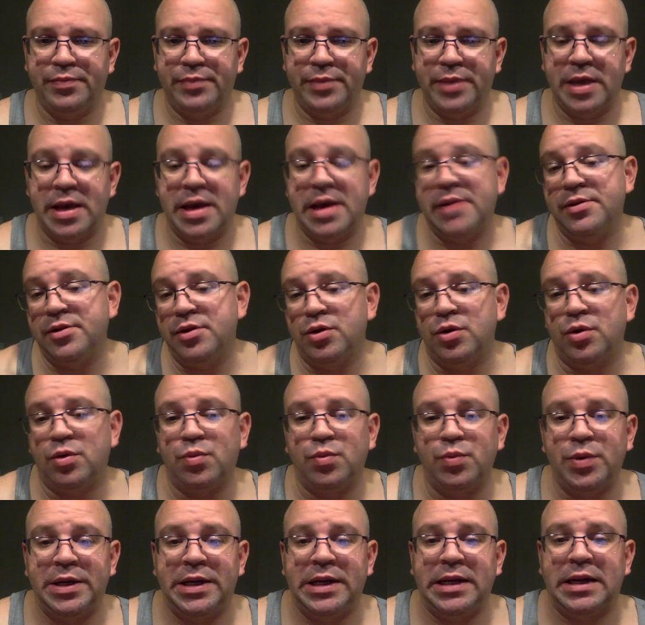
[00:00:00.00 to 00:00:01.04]
and you know
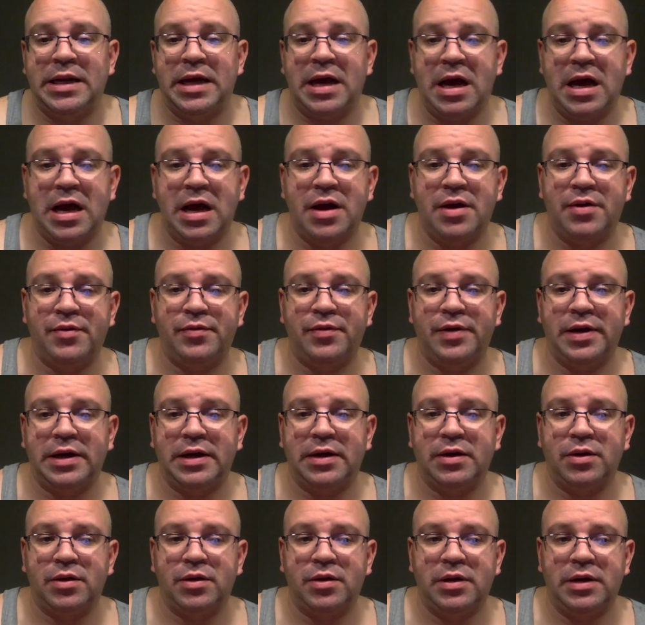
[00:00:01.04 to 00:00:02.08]
we didn't have like
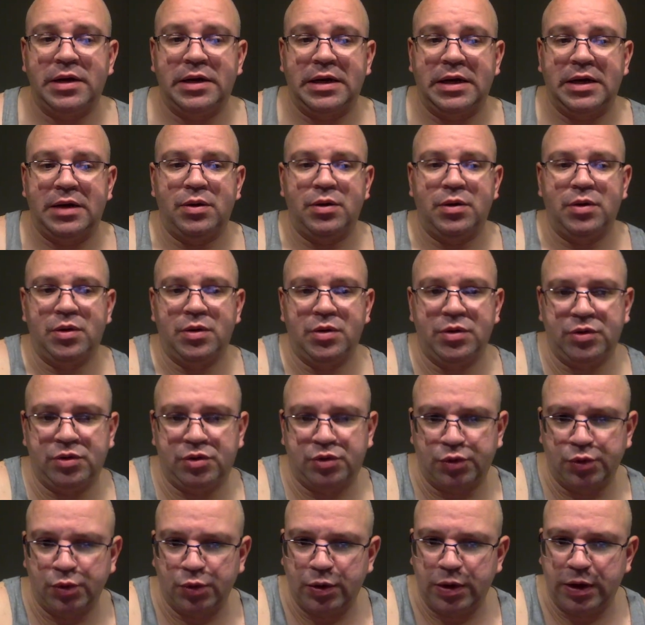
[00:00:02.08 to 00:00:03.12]
like
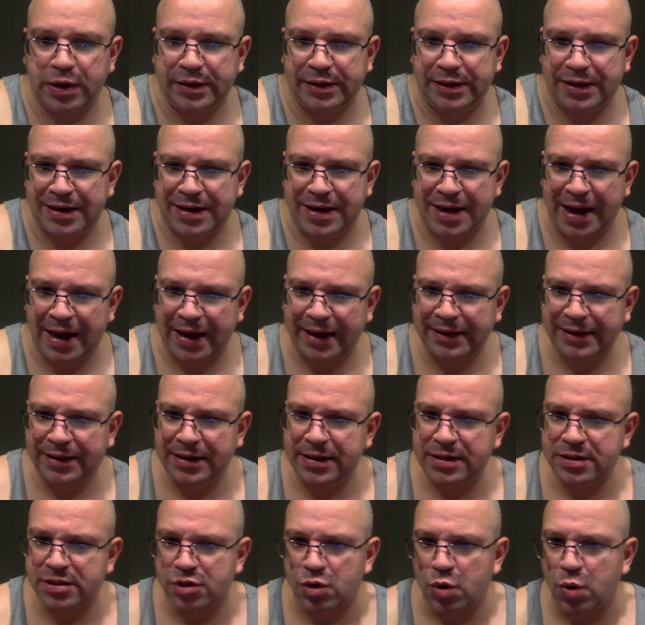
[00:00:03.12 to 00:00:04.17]
in the
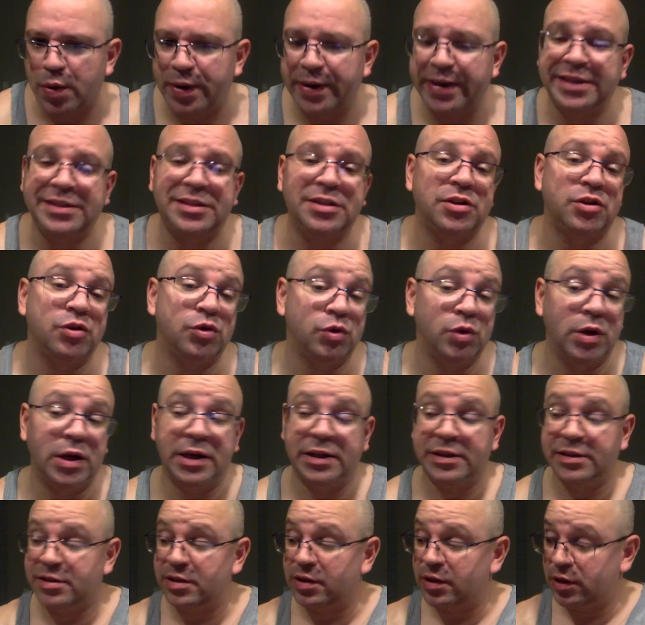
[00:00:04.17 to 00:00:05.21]
90s going into
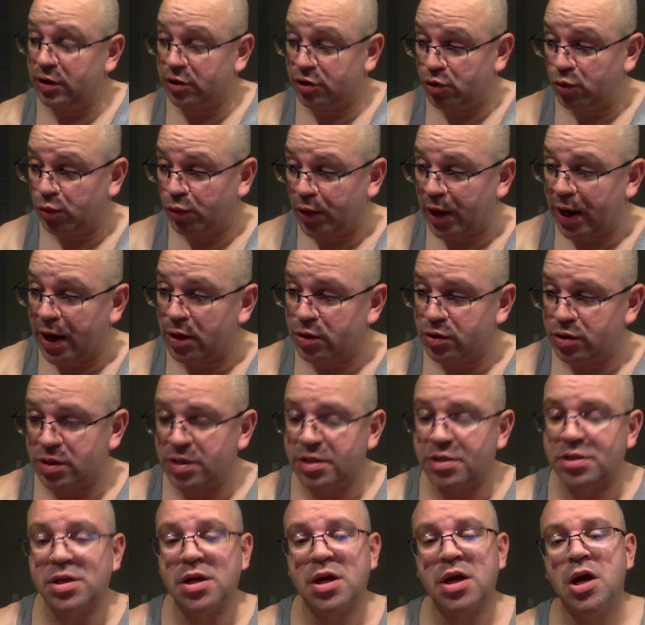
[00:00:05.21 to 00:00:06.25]
into the
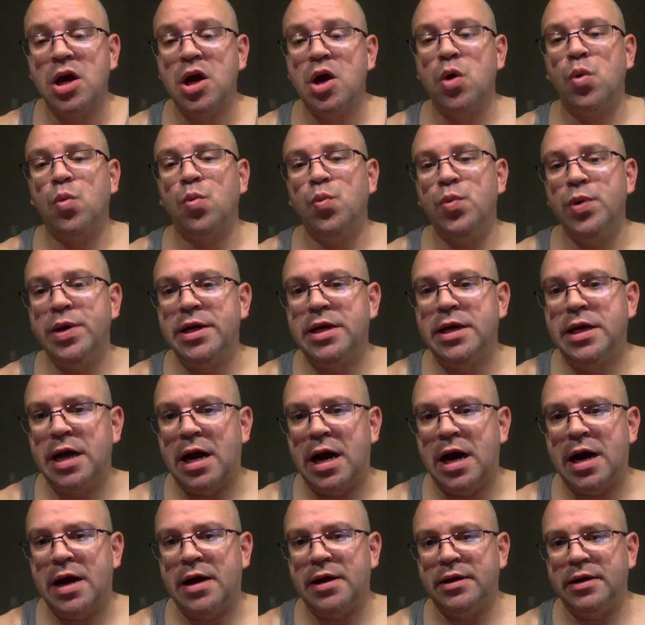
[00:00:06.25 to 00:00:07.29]
2000s we
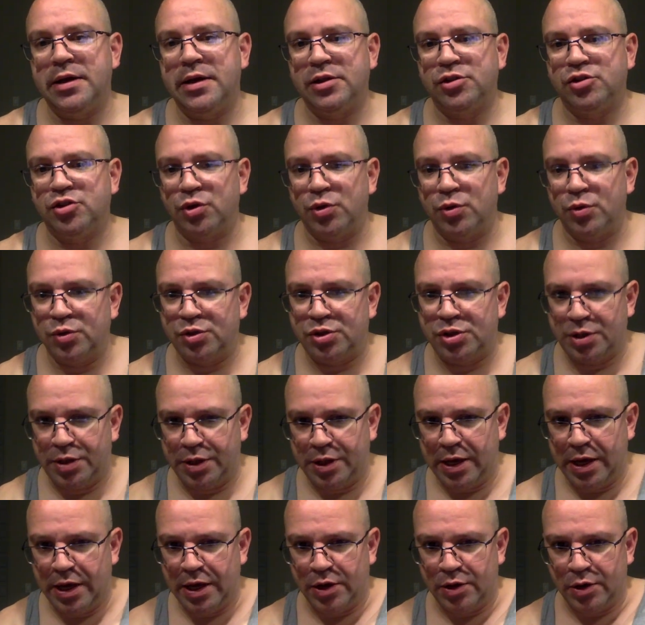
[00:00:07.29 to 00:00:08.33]
got introduced to
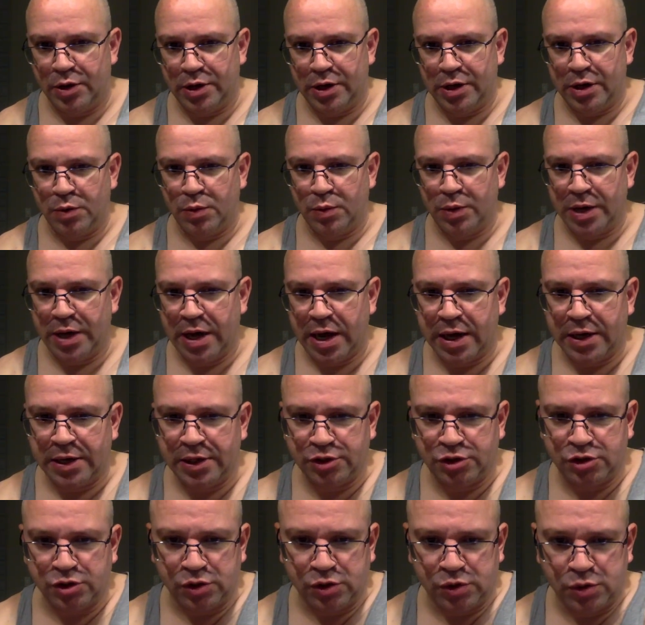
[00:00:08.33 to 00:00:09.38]
the internet we got
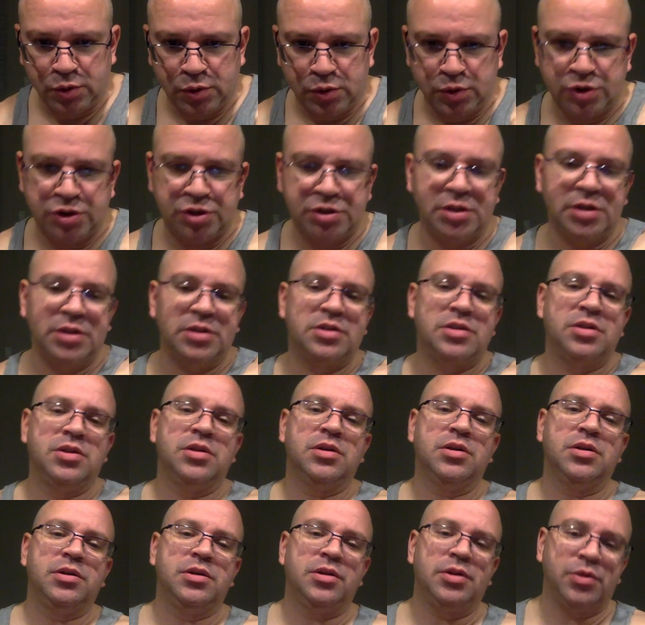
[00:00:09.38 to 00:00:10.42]
introduced
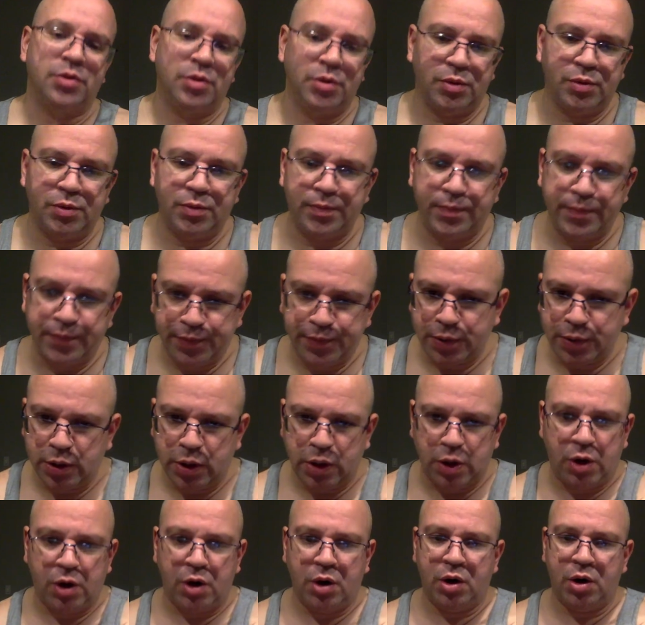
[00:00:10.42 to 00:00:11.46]
into you know
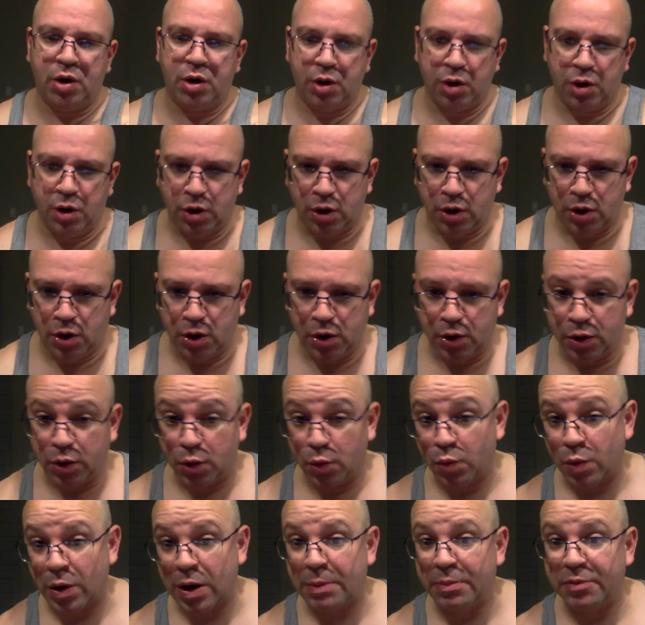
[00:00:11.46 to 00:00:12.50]
all all the
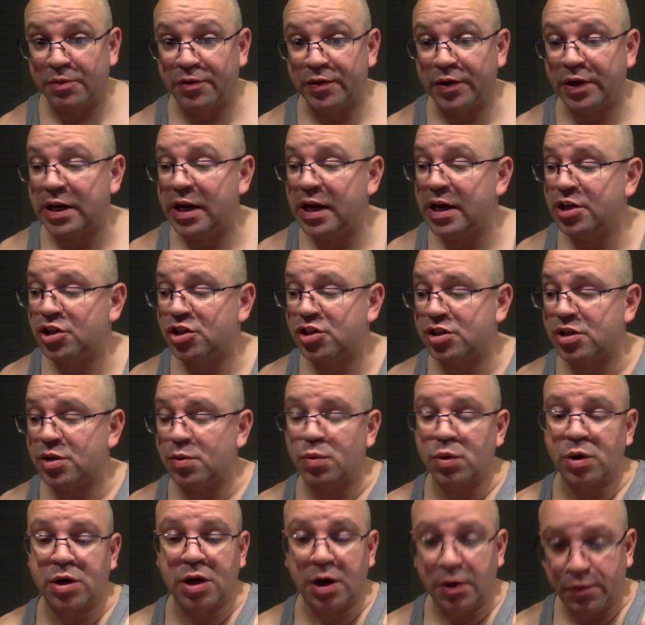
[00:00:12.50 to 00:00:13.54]
ramifications that
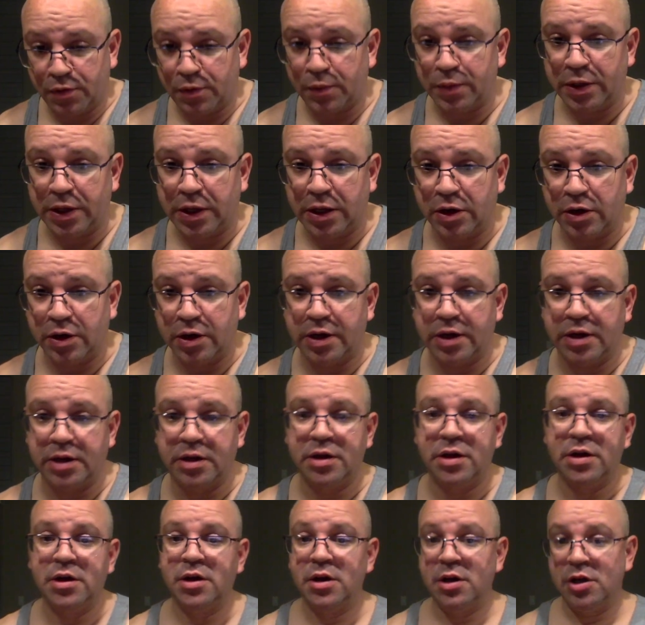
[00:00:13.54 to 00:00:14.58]
would come from the internet
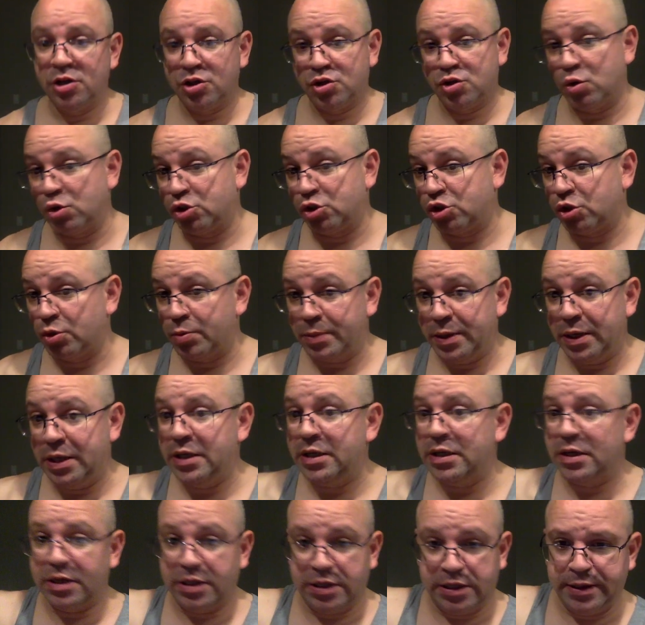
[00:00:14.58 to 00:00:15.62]
social
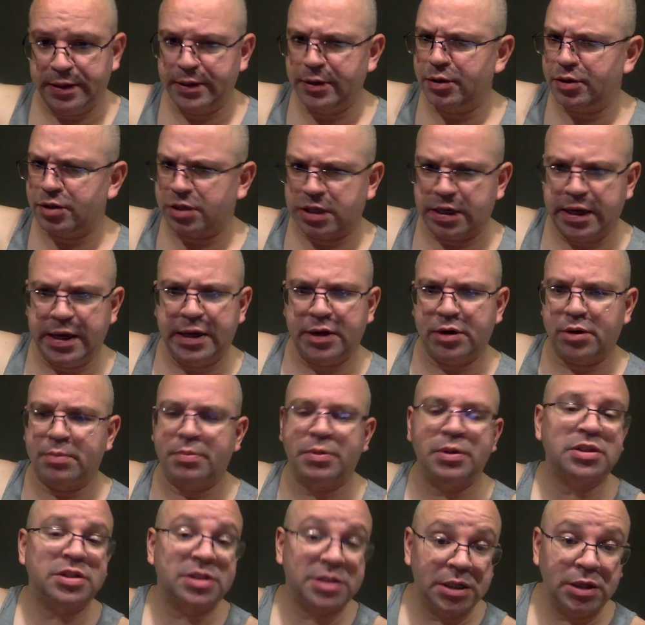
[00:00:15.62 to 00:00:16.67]
media years later
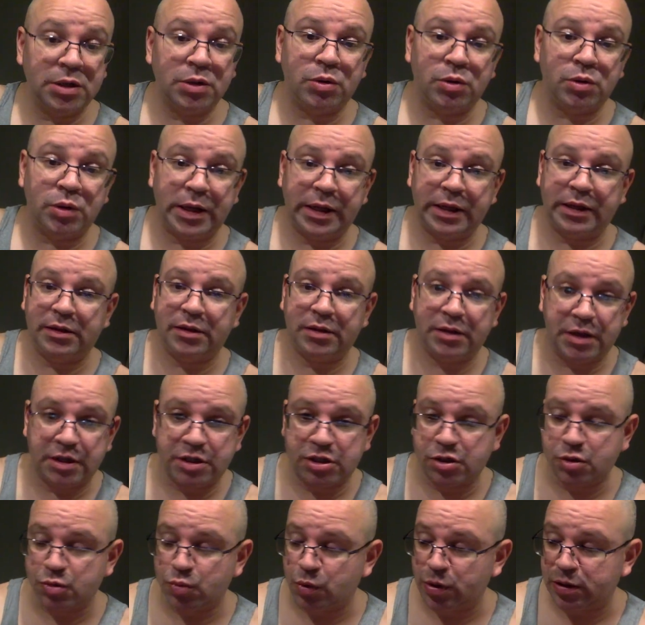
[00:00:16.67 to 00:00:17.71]
but still like this
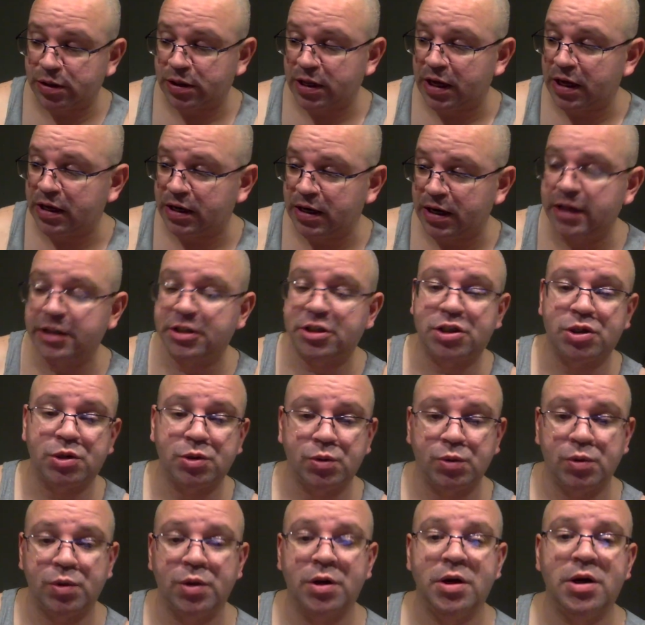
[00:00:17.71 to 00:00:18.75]
is what that led
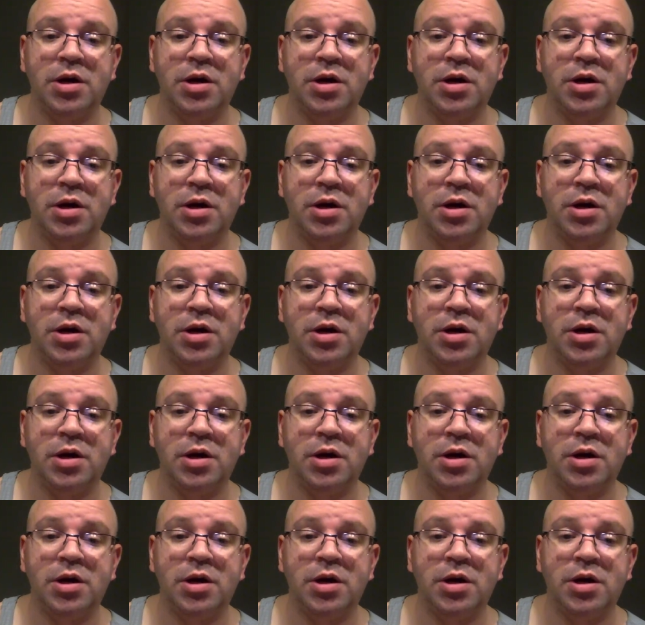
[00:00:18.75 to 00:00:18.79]
to